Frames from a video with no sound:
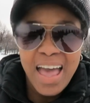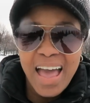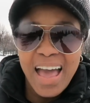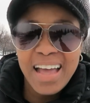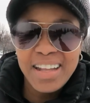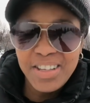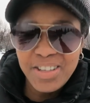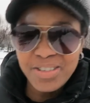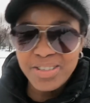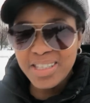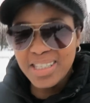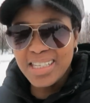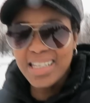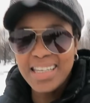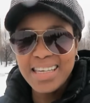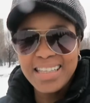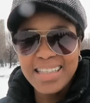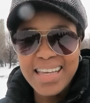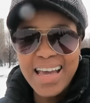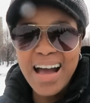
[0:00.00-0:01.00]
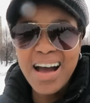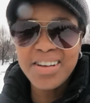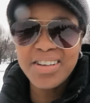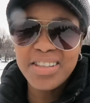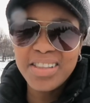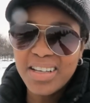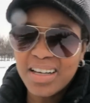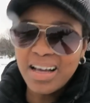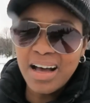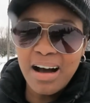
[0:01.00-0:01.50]
and you're sitting down
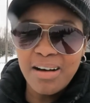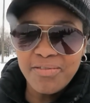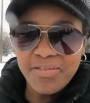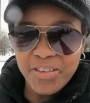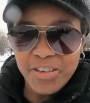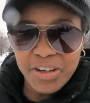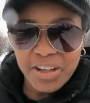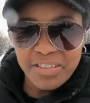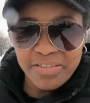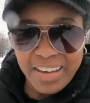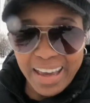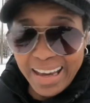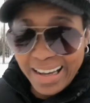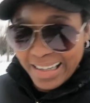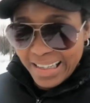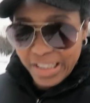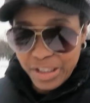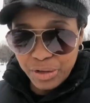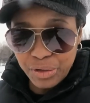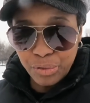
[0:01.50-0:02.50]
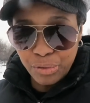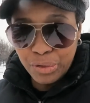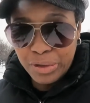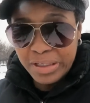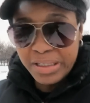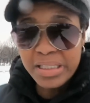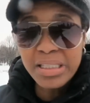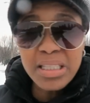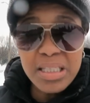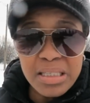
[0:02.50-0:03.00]
in the comfort of eighty
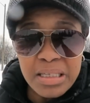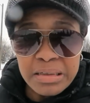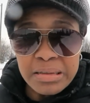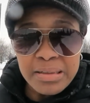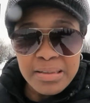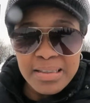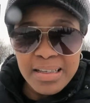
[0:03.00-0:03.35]
degrees,